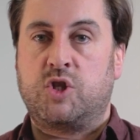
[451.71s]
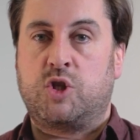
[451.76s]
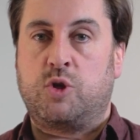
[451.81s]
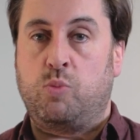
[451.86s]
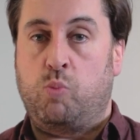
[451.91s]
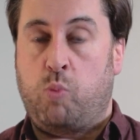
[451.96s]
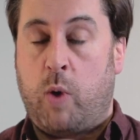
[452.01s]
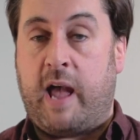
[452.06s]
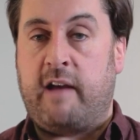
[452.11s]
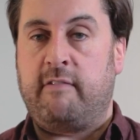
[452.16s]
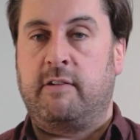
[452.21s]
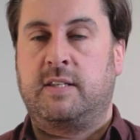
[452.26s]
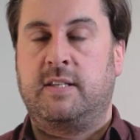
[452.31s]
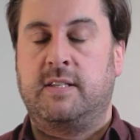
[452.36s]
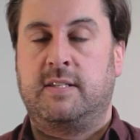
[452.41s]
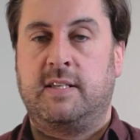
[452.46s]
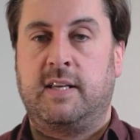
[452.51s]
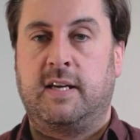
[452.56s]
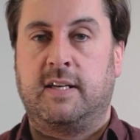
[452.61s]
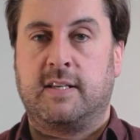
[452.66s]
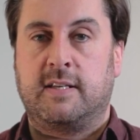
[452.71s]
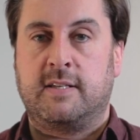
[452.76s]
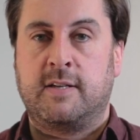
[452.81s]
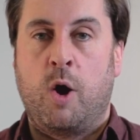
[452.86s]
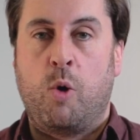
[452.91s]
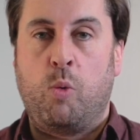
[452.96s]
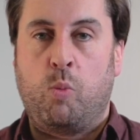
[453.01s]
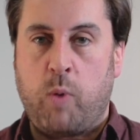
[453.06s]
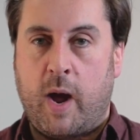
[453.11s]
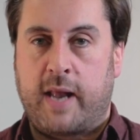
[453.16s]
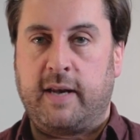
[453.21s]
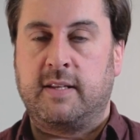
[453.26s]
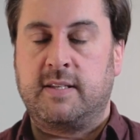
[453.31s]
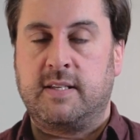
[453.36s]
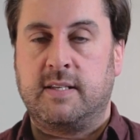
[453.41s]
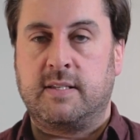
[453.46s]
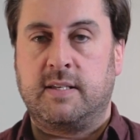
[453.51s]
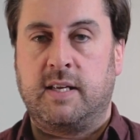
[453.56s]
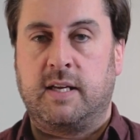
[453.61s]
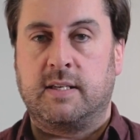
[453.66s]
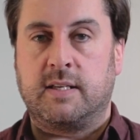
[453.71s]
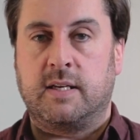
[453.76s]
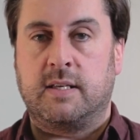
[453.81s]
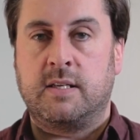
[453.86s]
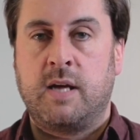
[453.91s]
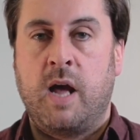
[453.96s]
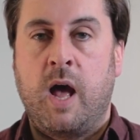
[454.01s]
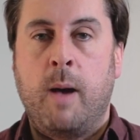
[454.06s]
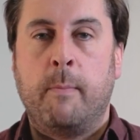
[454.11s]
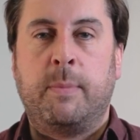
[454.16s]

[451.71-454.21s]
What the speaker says: to where it is needed, when it is needed.